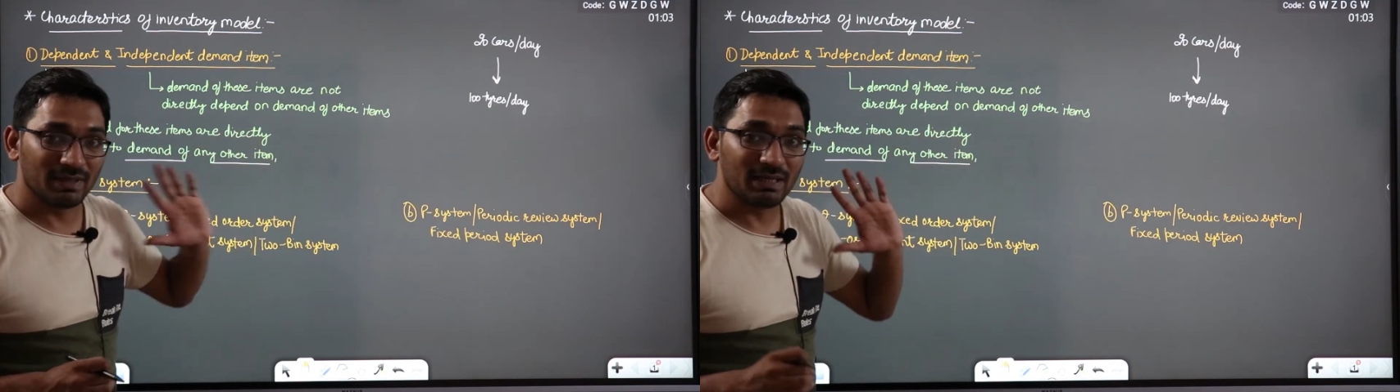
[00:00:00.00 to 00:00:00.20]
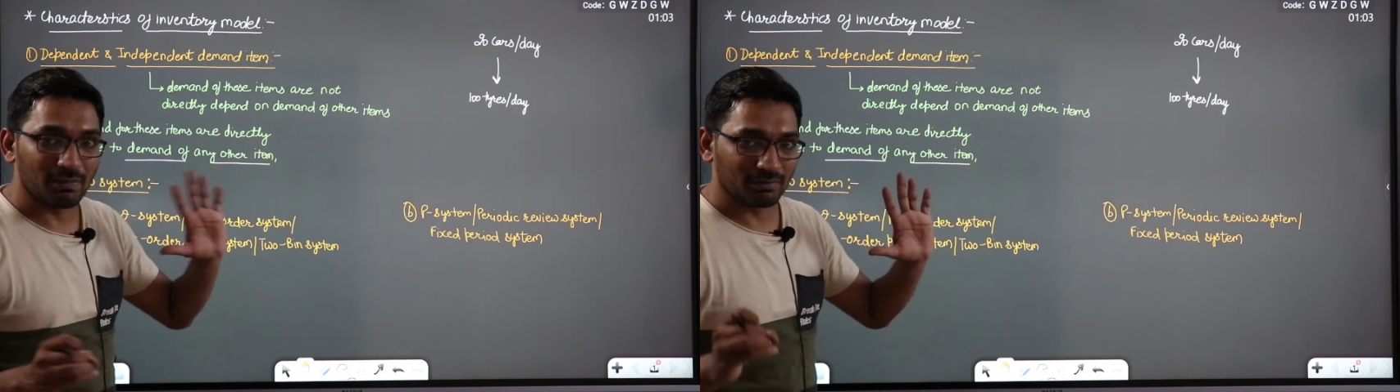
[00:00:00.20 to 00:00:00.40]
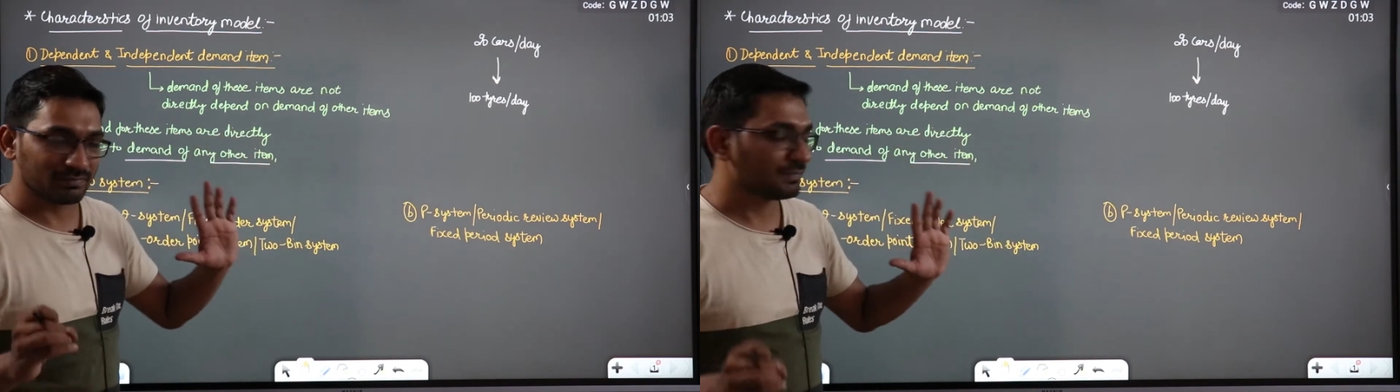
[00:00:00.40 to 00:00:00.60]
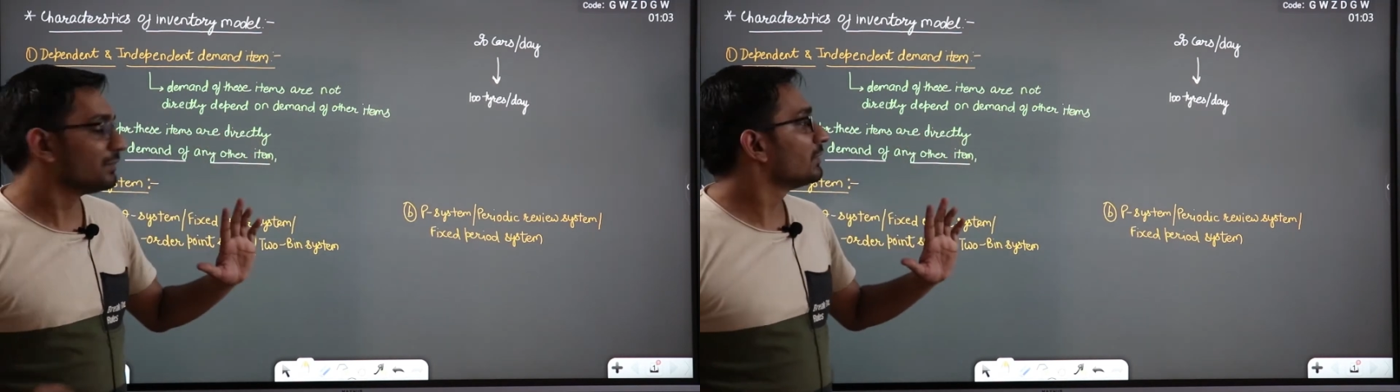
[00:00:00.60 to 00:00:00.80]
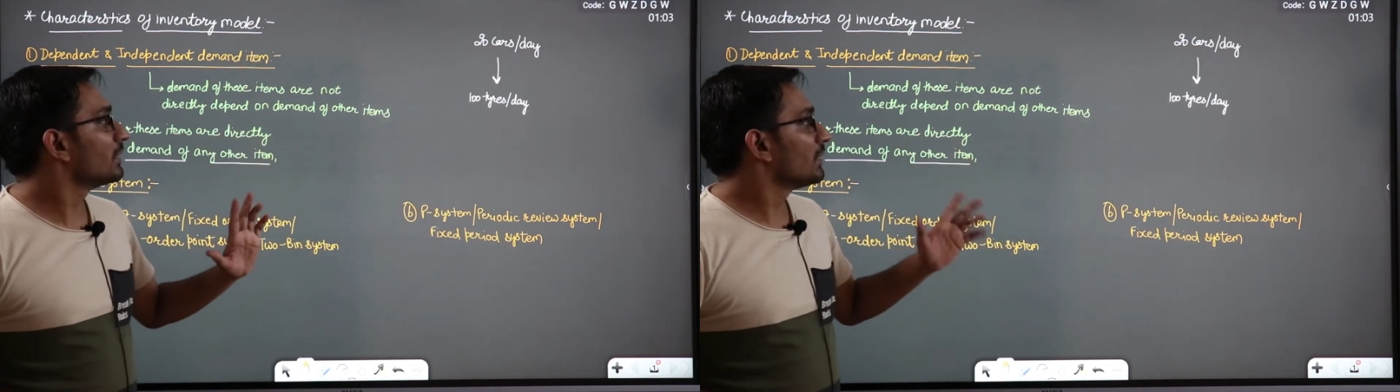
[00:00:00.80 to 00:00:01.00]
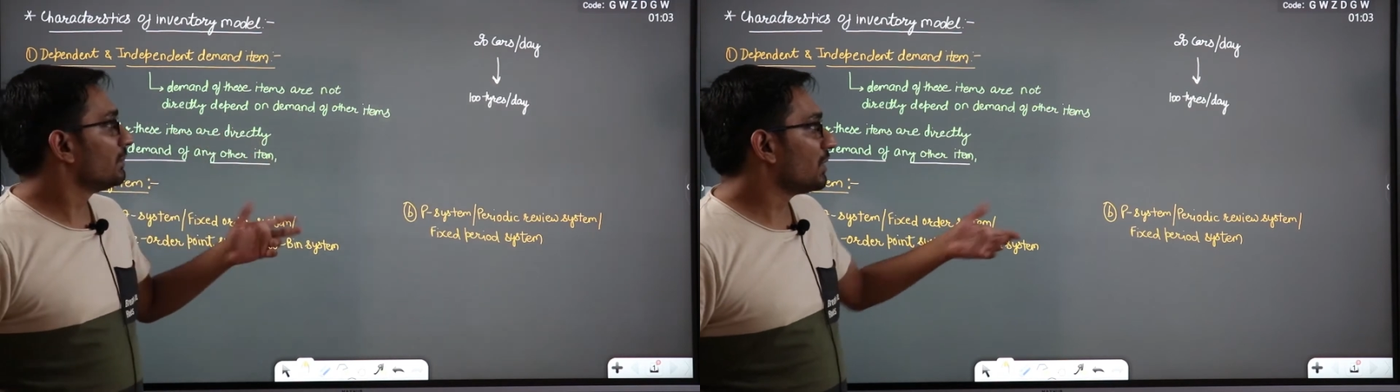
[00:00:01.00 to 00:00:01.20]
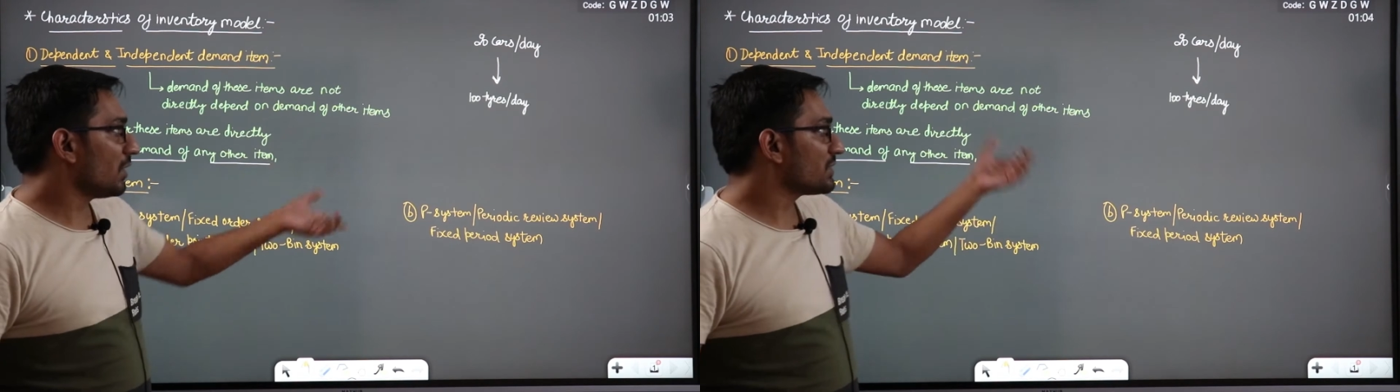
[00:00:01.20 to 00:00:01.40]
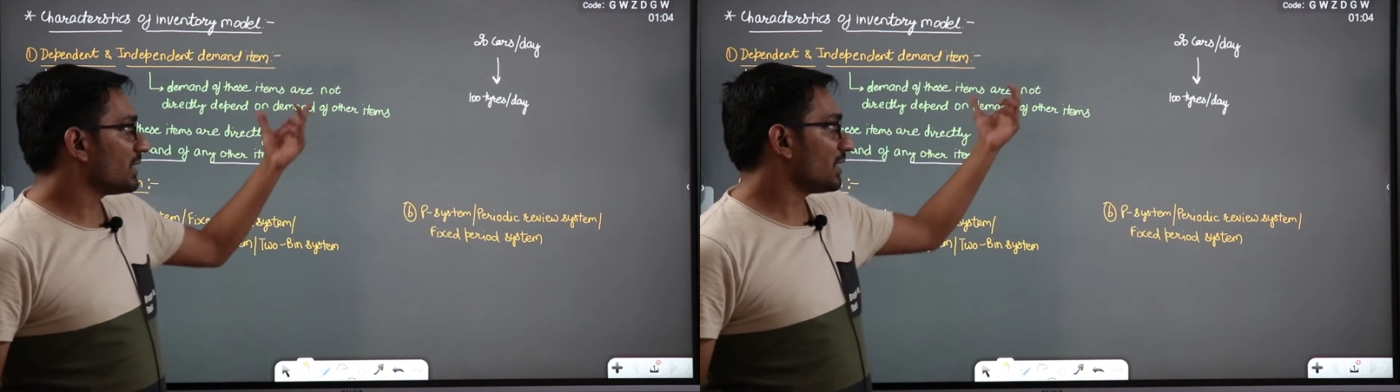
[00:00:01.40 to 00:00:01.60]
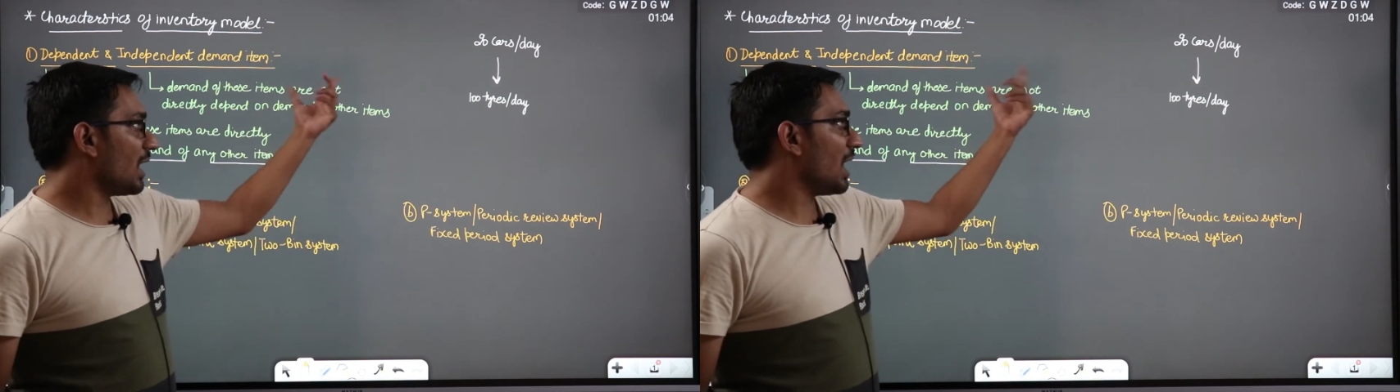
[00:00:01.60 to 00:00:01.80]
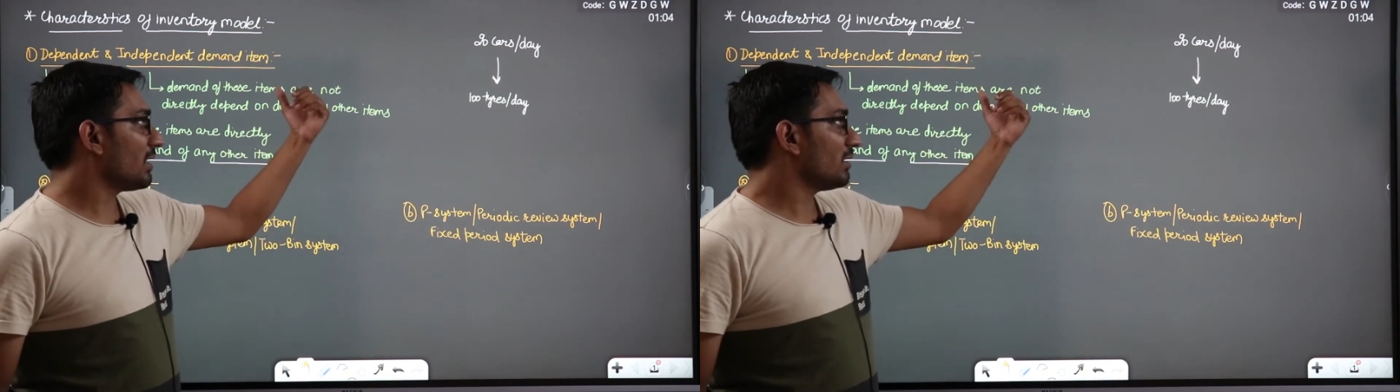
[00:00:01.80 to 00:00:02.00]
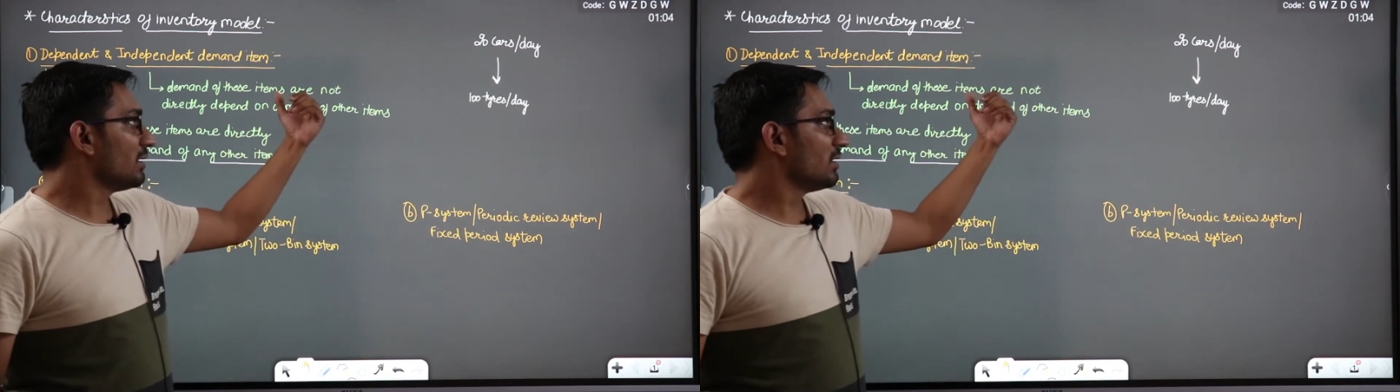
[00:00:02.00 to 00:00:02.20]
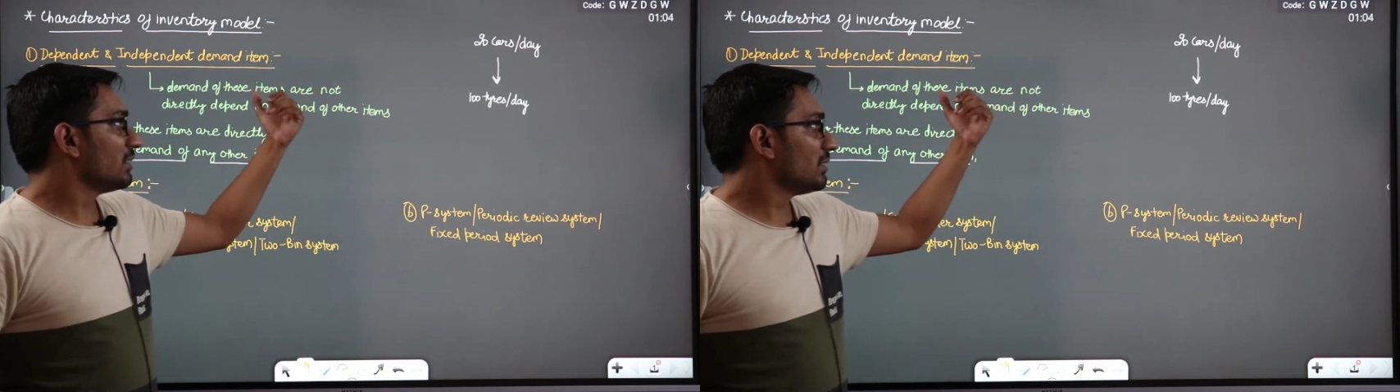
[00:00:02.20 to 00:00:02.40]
Minimum, because the car